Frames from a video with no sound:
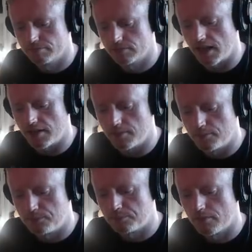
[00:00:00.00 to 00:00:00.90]
Okay,
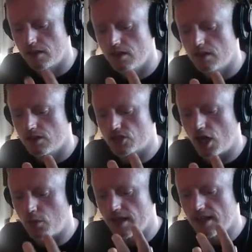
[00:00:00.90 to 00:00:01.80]

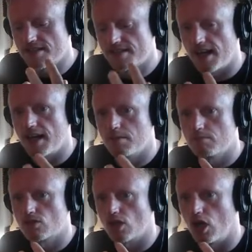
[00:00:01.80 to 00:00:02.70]
so in
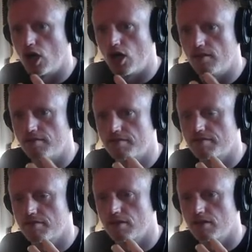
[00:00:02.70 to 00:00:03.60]
terms of